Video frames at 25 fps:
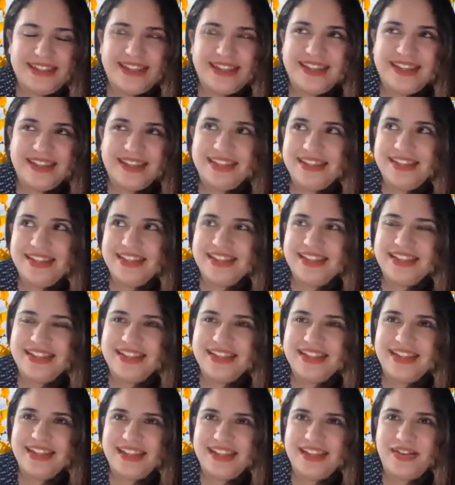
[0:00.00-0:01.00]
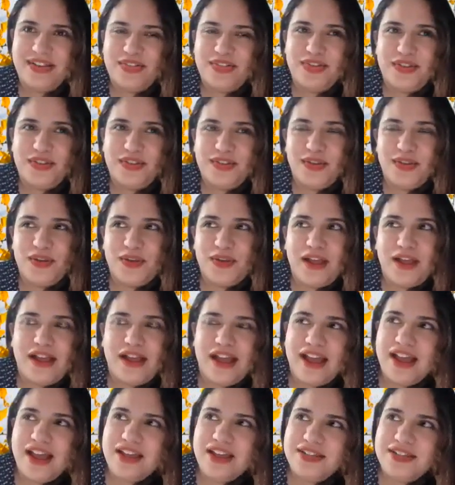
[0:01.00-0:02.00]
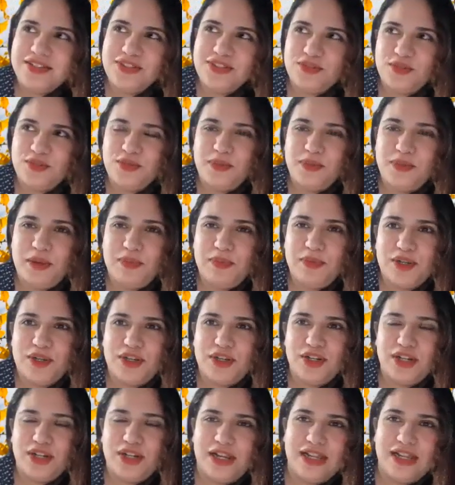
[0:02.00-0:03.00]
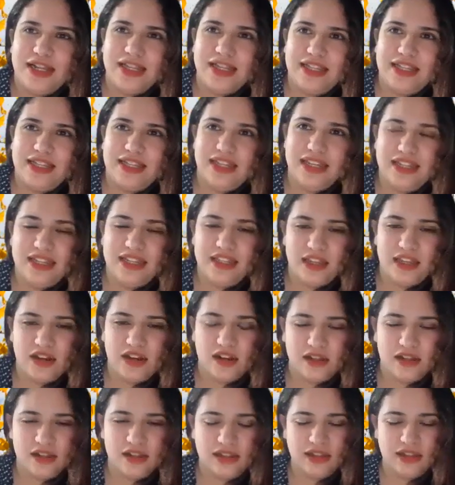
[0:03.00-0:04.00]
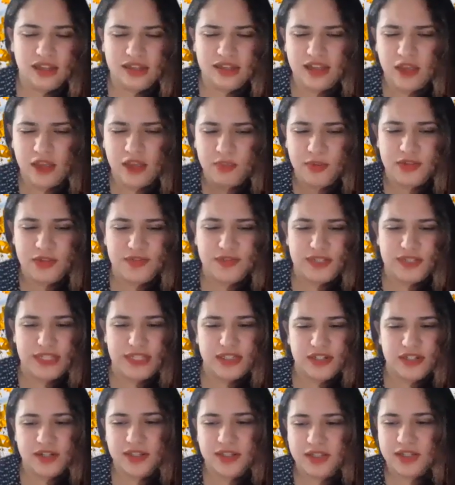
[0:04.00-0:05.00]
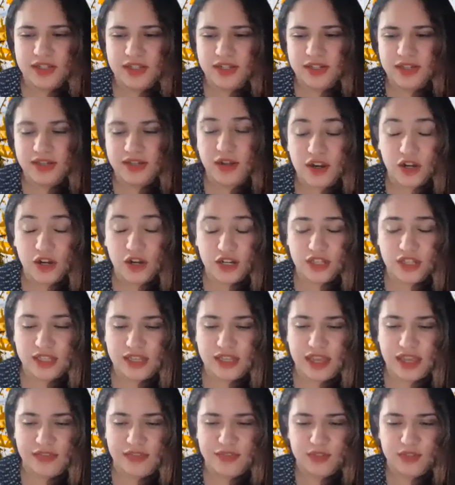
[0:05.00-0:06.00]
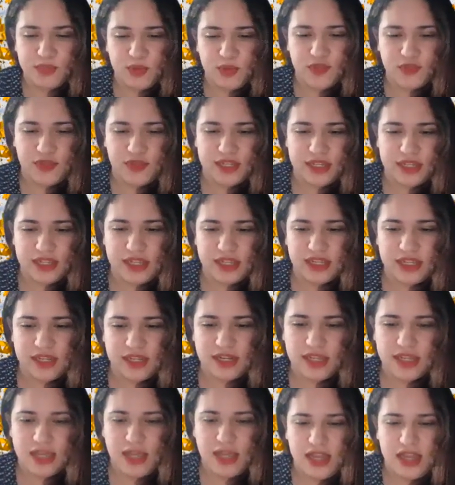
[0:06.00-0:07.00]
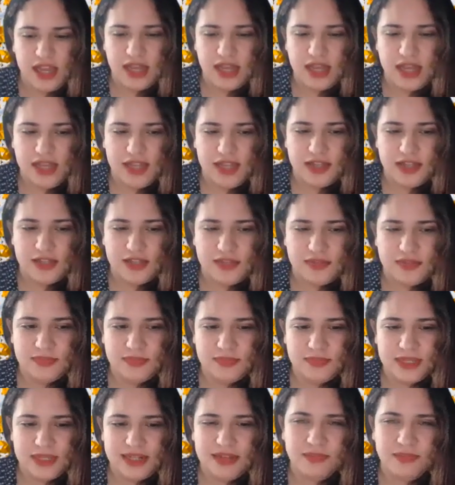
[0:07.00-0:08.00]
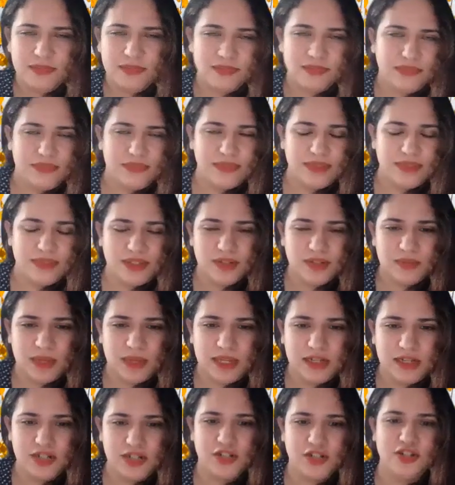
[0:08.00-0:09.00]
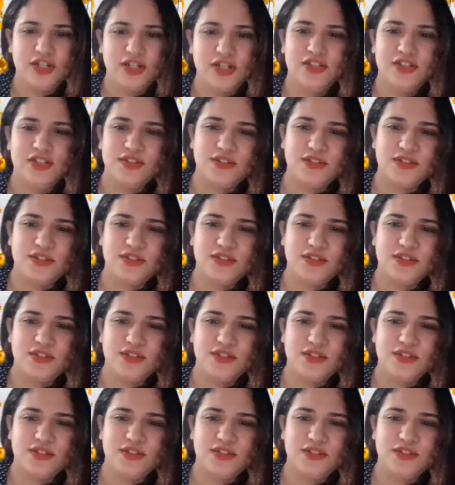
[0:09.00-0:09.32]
It I just remember getting there a couple of days early after moving in. And I'm kind of nerdy.